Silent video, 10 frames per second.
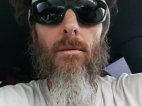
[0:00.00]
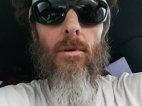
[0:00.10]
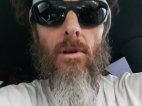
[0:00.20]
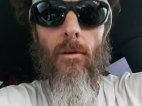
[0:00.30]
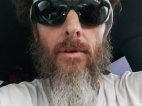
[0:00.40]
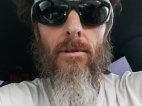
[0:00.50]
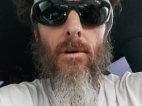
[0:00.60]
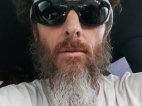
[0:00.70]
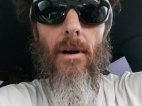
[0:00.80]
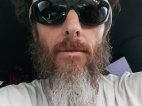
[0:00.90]
with no
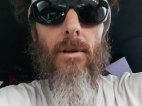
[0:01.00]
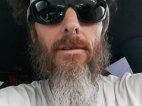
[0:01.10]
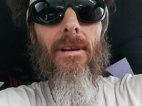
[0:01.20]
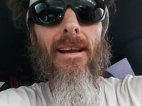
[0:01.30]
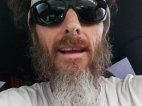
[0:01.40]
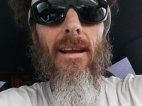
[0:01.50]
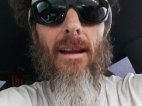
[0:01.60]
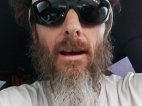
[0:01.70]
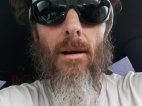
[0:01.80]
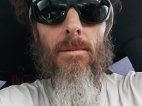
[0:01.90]
physical reference, it
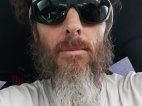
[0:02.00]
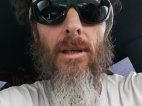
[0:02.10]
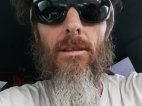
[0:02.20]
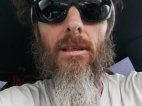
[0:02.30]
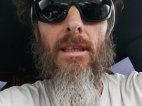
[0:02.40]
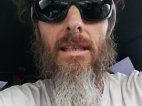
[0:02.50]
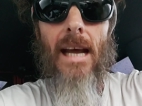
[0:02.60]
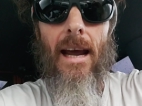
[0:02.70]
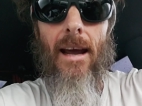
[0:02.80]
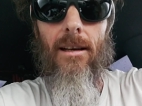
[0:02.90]
helps me to
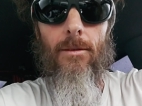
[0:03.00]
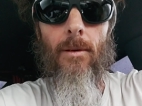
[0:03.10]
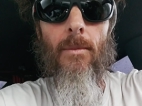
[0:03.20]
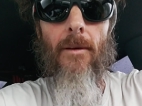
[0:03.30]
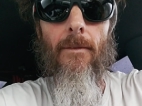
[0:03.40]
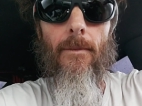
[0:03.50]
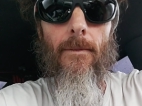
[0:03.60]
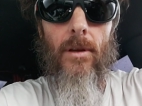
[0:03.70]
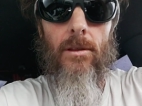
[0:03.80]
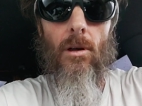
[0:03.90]
detach from the
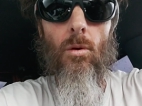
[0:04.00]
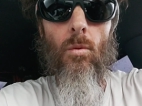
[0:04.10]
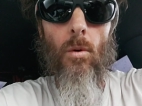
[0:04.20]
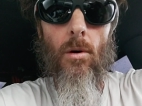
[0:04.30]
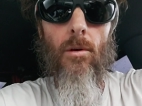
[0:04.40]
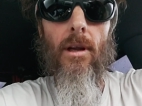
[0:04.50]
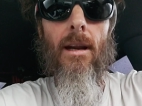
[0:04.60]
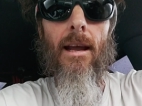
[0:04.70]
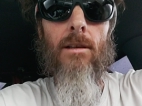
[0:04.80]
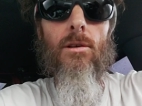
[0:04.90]
physical world
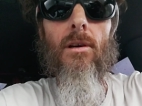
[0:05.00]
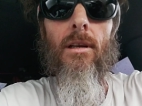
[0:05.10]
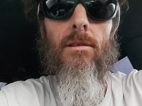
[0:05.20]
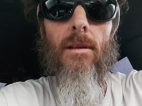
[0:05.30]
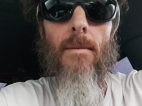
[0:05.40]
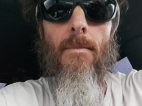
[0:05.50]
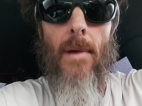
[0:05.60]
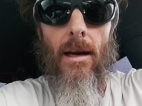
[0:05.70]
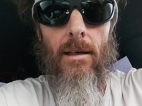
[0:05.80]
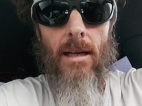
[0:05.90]
and enter into the
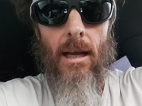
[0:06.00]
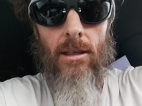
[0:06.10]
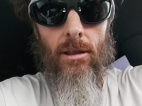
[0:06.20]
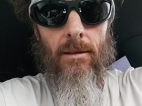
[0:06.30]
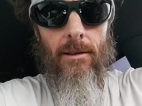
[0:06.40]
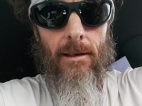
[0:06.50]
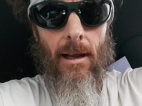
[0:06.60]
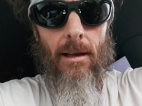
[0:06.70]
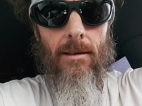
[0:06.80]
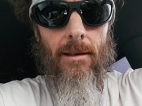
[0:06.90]
meditation
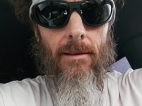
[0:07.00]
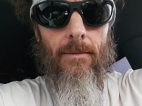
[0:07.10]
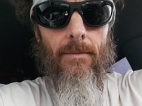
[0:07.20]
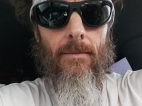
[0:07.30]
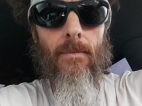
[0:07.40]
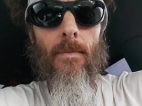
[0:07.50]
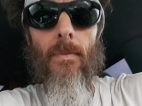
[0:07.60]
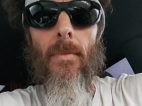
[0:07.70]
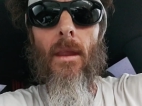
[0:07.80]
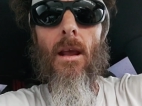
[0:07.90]
state.
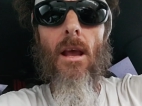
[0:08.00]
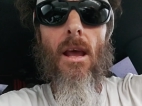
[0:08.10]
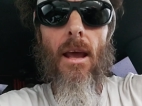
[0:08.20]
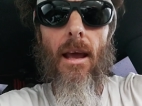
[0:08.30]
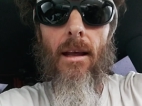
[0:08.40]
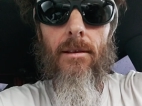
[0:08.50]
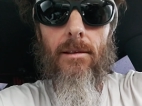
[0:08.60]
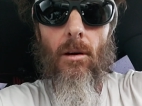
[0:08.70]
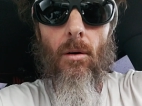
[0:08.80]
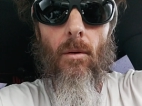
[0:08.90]
And
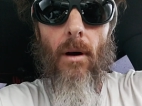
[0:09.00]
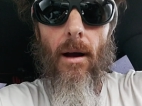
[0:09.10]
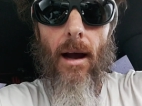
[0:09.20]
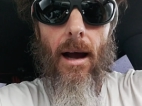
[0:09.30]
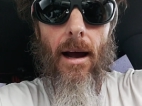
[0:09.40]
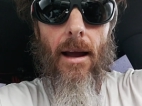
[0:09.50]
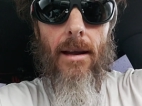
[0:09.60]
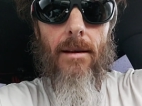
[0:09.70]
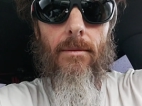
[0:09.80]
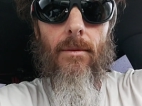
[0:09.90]
so
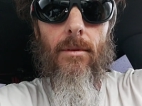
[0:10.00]
I